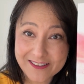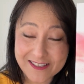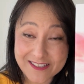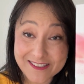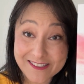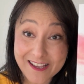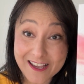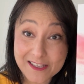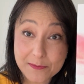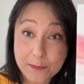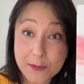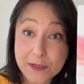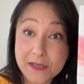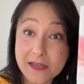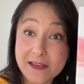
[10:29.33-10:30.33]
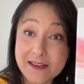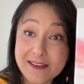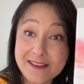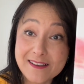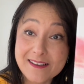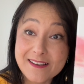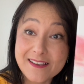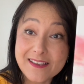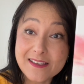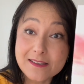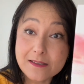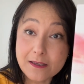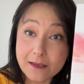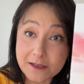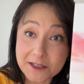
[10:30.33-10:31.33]
this guidebook, is
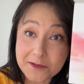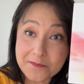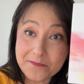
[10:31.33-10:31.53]
here.